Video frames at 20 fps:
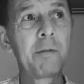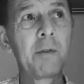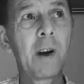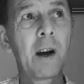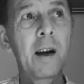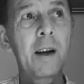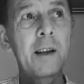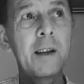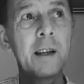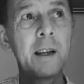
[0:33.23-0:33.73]

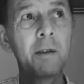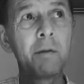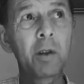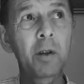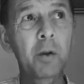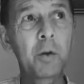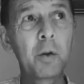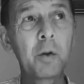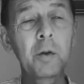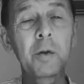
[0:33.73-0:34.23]
I deliver
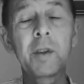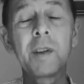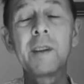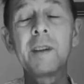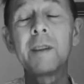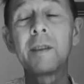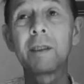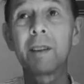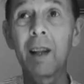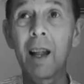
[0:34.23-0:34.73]

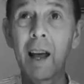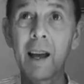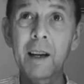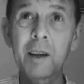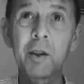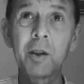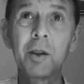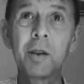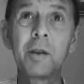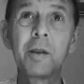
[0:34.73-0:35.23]
courses,
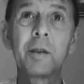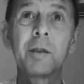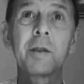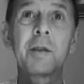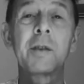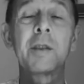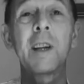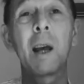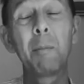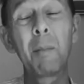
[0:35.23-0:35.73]
lectures,
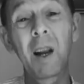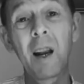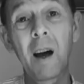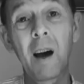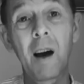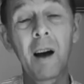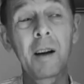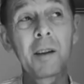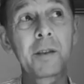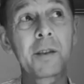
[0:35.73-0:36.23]

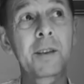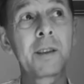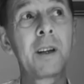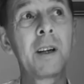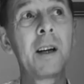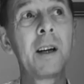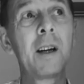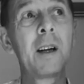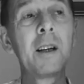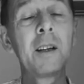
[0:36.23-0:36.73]
seminars,
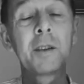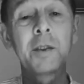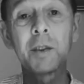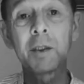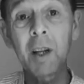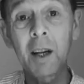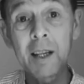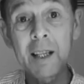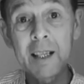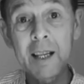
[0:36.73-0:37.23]

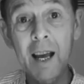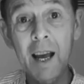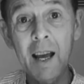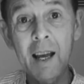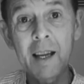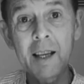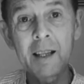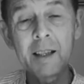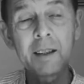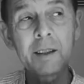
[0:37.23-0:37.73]
study
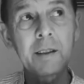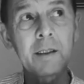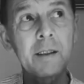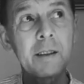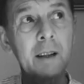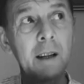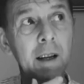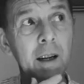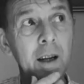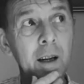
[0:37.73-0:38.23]

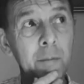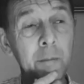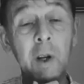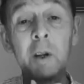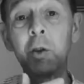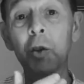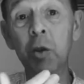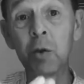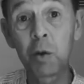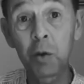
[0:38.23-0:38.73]
days,
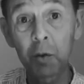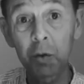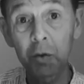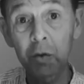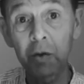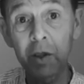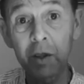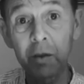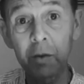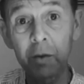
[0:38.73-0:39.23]
and
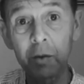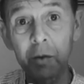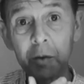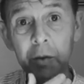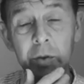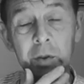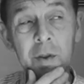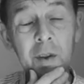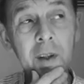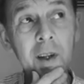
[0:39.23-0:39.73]

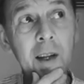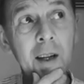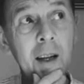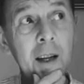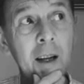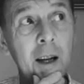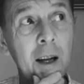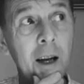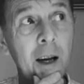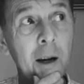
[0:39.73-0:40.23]
tutorials,
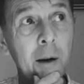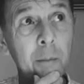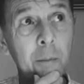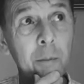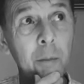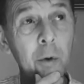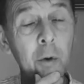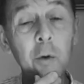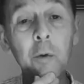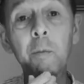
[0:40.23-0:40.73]

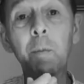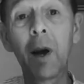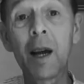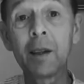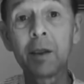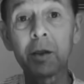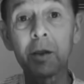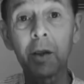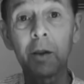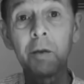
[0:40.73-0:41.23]
all
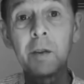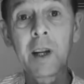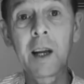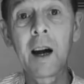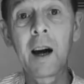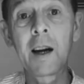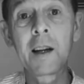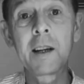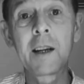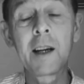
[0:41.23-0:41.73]
based on the
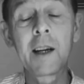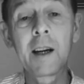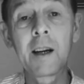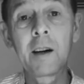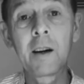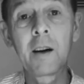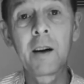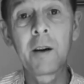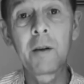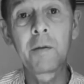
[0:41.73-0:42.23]

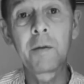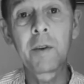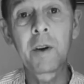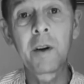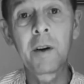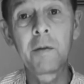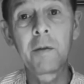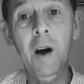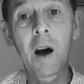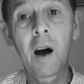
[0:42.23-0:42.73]
idea
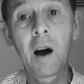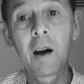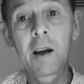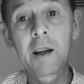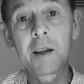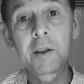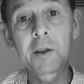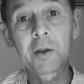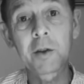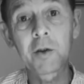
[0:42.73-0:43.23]
of art
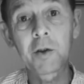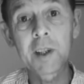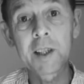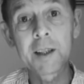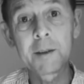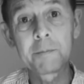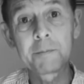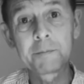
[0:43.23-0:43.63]
history.